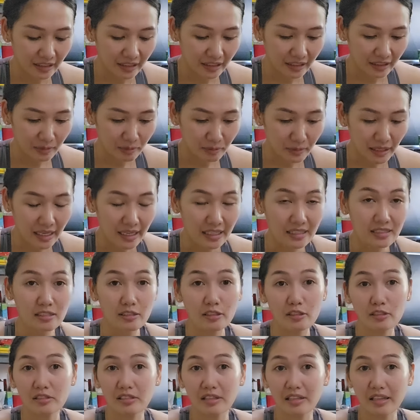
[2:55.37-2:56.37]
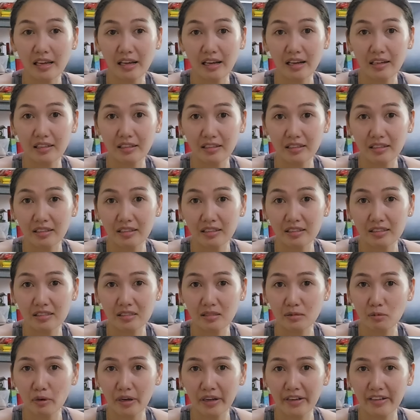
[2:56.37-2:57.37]
And the answer to that
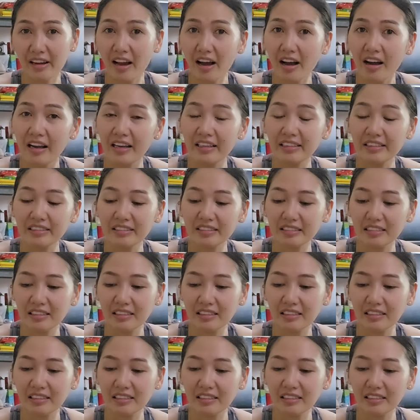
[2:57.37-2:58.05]
is, why not?